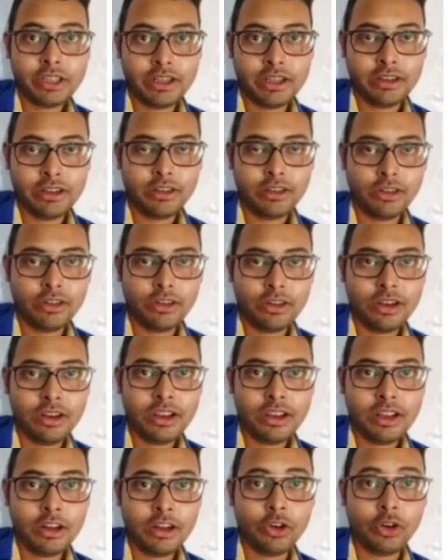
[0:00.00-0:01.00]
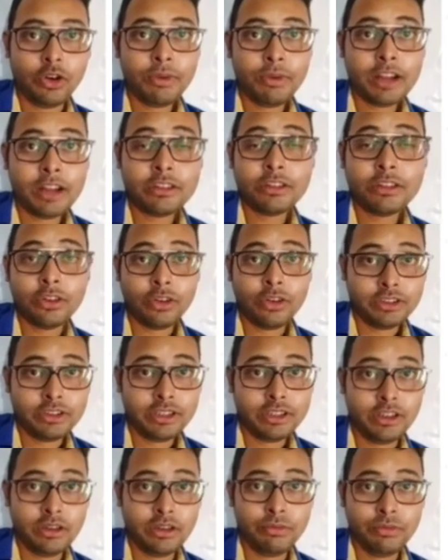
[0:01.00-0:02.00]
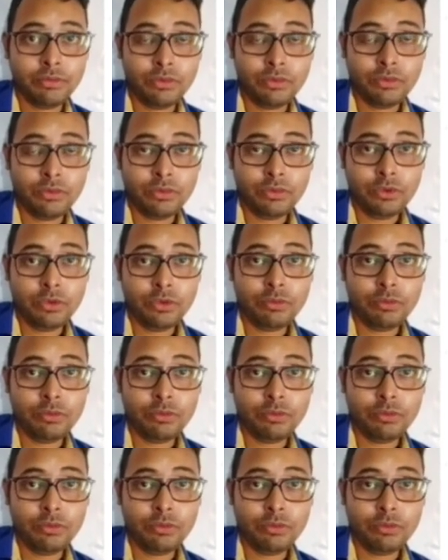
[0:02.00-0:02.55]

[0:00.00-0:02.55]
constant or the normalization constant of